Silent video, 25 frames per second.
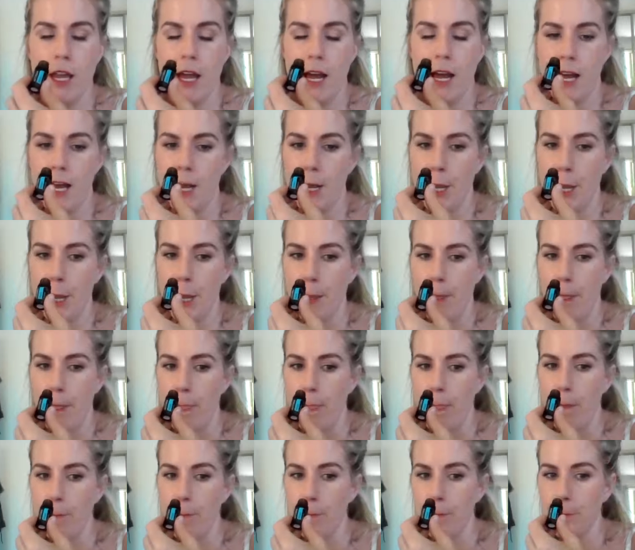
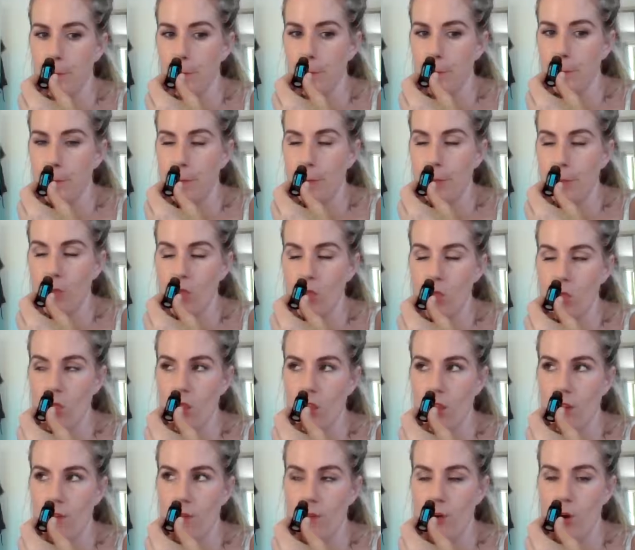
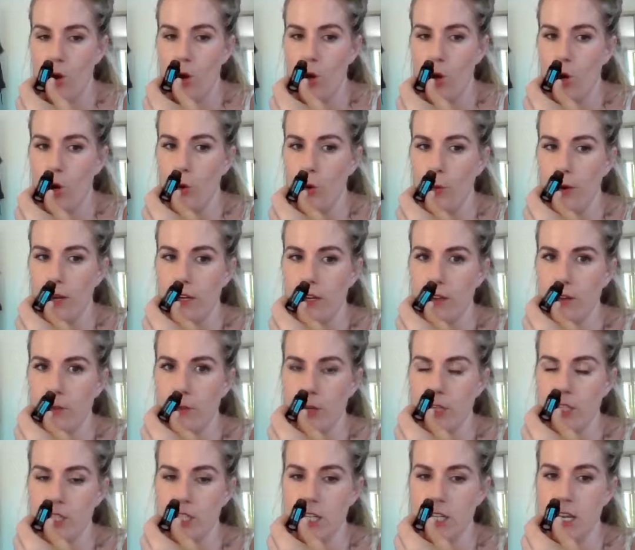for her
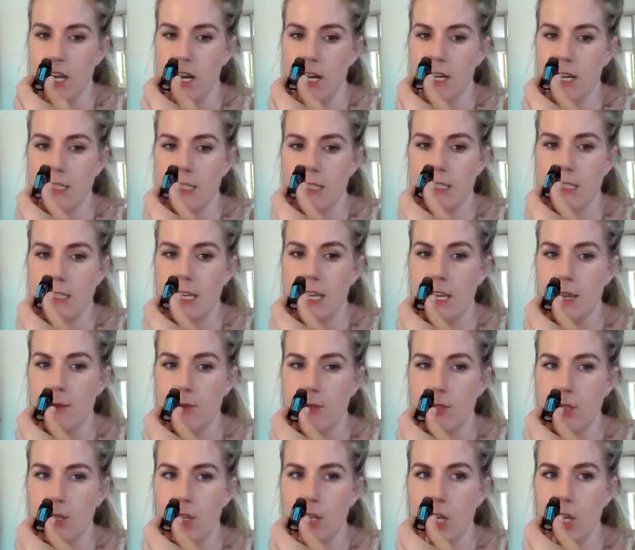when she can't sleep.
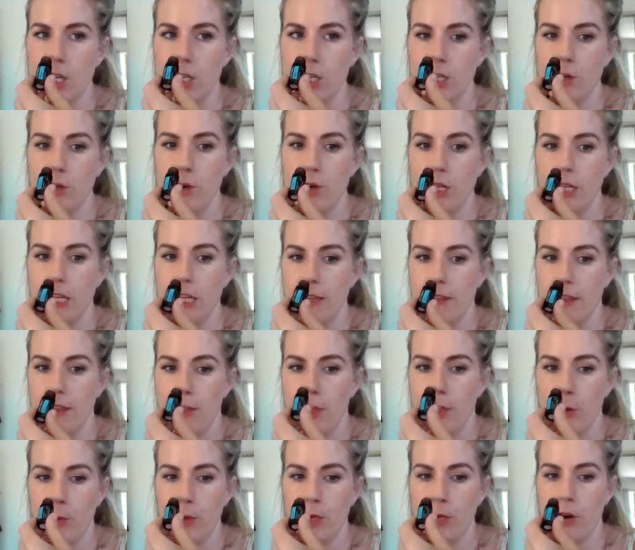So the only oil in
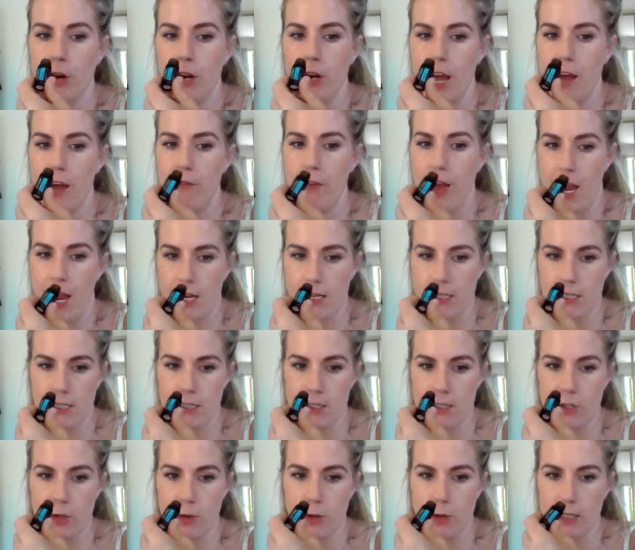that we don't have
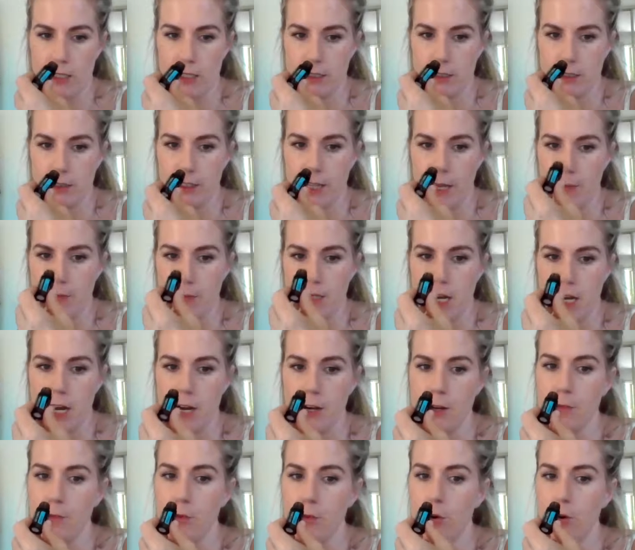access to is the
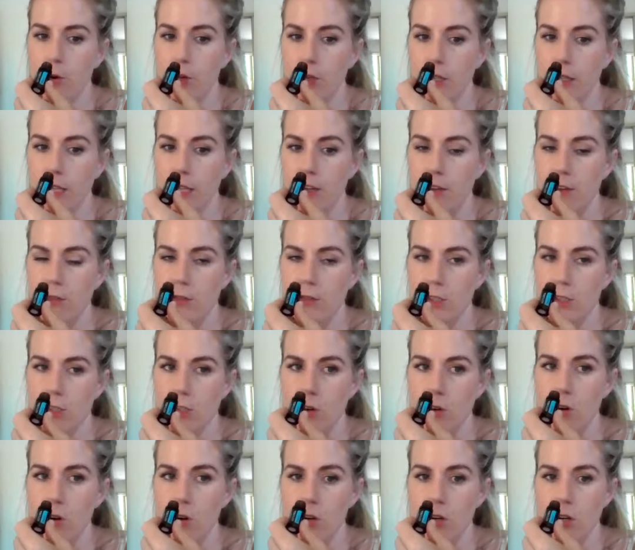labdanum or leaf
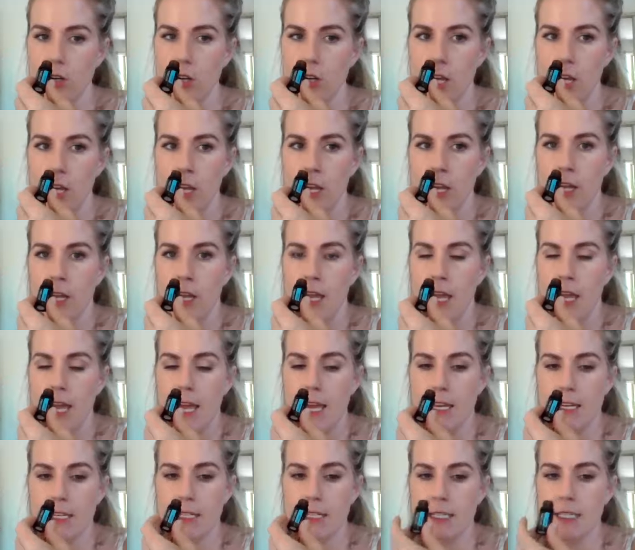stalk.
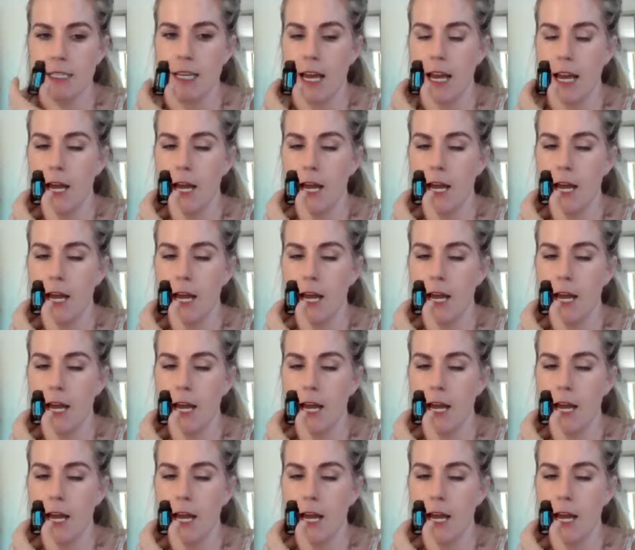And